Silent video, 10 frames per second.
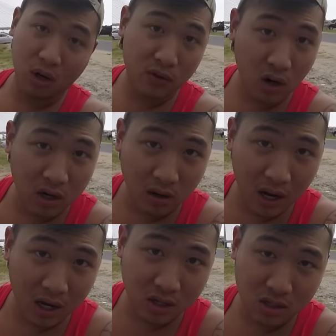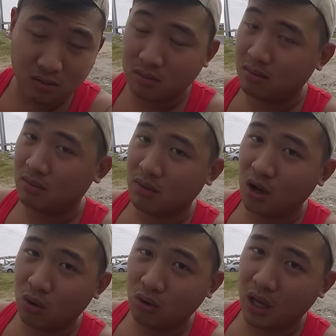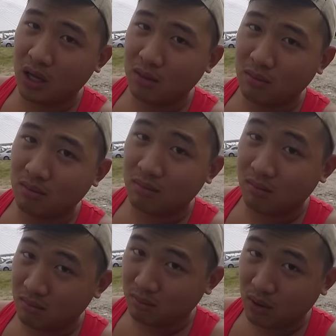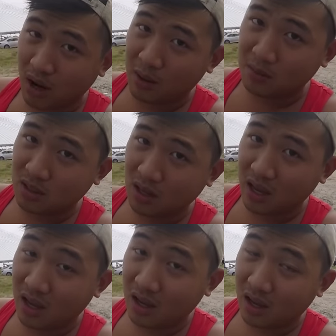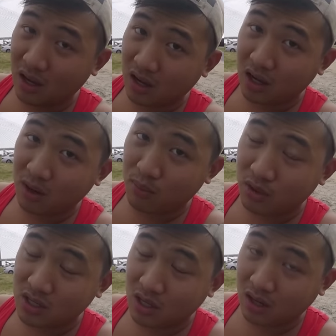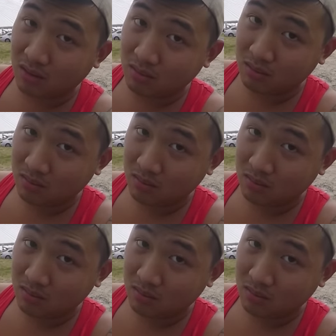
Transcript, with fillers: or if you're underage, a Kool-Aid, perhaps a Capri Sun.